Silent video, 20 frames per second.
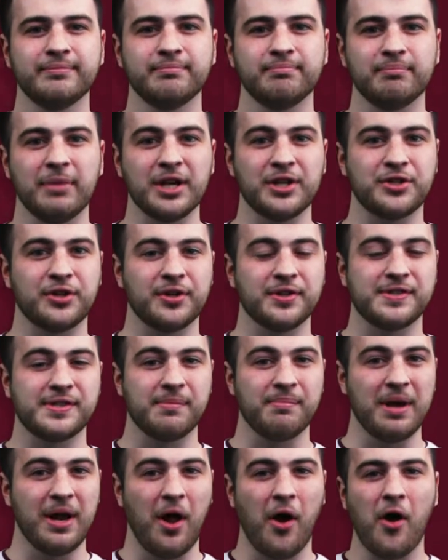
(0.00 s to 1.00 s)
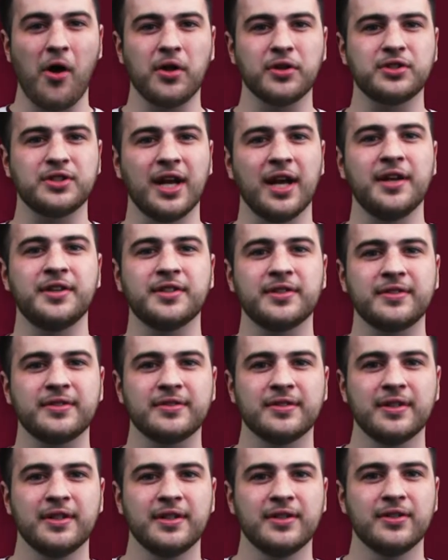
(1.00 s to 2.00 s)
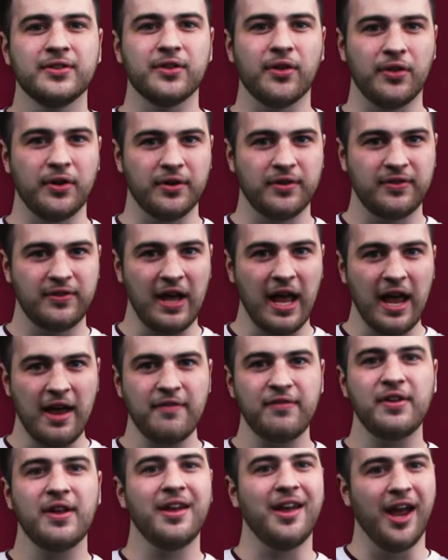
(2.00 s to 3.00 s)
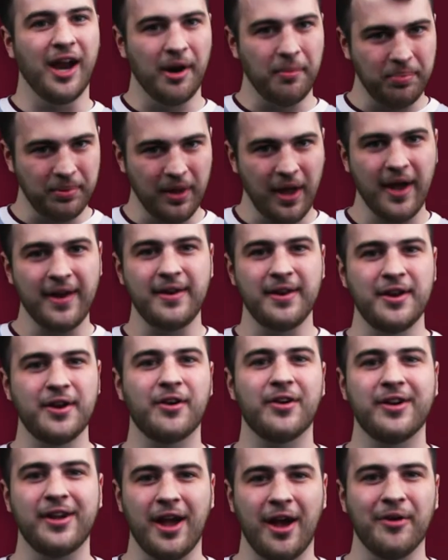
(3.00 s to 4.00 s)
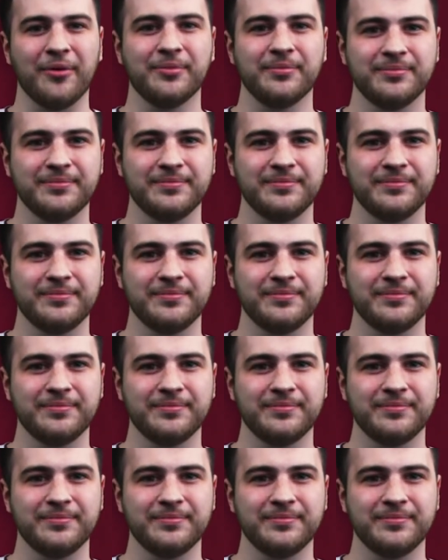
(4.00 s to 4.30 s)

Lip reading: Make sure to submit all changes so they're saved and applied to your account.